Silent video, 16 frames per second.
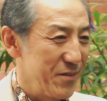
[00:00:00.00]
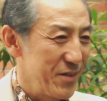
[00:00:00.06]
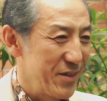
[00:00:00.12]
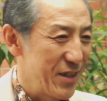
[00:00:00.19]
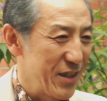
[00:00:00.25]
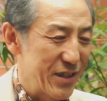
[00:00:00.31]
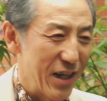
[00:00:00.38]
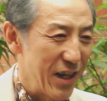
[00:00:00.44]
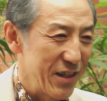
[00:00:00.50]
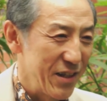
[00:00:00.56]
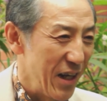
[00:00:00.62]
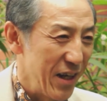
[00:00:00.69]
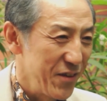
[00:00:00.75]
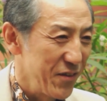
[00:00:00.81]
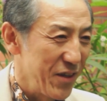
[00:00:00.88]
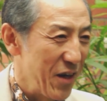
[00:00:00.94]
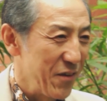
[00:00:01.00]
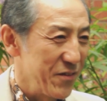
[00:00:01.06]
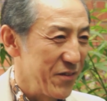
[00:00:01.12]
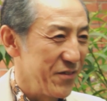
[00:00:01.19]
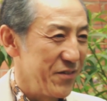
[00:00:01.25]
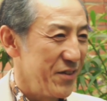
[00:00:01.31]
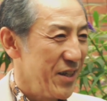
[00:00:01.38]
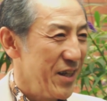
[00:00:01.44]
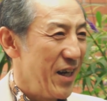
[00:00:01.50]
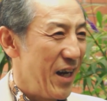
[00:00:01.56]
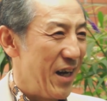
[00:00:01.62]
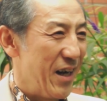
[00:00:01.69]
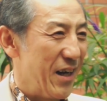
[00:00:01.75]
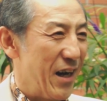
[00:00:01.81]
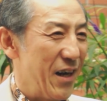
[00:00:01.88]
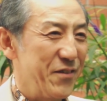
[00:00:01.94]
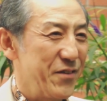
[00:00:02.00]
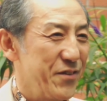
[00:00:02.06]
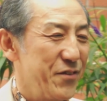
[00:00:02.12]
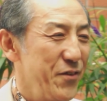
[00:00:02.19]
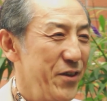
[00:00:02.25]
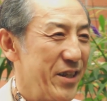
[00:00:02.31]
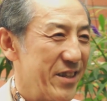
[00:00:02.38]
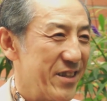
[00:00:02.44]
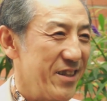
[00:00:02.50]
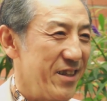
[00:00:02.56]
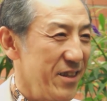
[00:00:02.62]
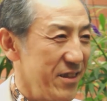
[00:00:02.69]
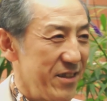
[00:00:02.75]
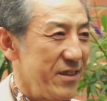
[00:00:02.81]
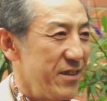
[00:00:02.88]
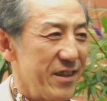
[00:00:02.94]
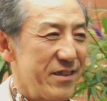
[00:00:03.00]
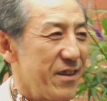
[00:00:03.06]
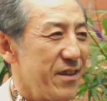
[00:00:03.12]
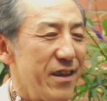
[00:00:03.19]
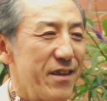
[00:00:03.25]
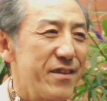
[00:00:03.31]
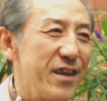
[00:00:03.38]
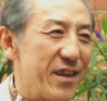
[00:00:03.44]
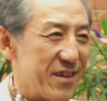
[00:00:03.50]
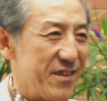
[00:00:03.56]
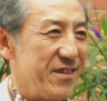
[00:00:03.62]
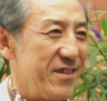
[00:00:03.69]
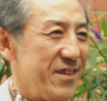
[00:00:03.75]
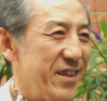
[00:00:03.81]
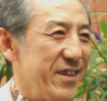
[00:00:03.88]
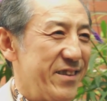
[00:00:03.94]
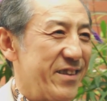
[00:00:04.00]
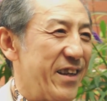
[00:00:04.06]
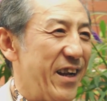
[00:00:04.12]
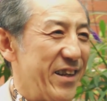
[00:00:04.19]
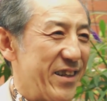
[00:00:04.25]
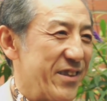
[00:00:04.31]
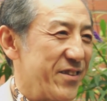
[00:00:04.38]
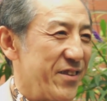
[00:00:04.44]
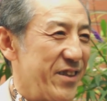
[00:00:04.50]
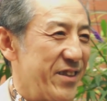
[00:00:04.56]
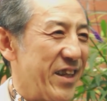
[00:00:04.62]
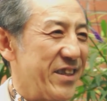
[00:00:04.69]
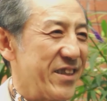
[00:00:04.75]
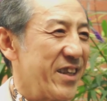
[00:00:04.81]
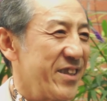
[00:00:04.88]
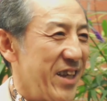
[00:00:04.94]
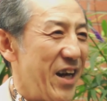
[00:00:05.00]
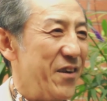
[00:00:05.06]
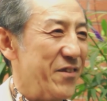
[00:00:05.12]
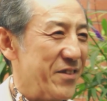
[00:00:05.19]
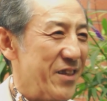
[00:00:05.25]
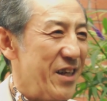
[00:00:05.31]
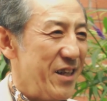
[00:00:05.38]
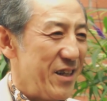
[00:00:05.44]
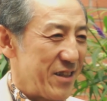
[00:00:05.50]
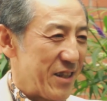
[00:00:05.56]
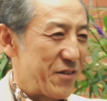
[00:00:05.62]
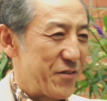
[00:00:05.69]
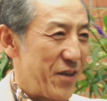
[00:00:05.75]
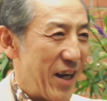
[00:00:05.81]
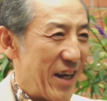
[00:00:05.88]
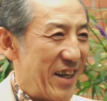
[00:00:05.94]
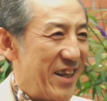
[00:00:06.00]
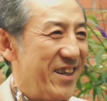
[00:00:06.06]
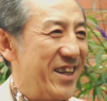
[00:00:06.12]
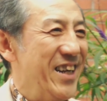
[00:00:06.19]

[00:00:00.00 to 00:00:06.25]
teacher, I don't know how to read it. And just think, this is a letter, so it has a sound. That's right.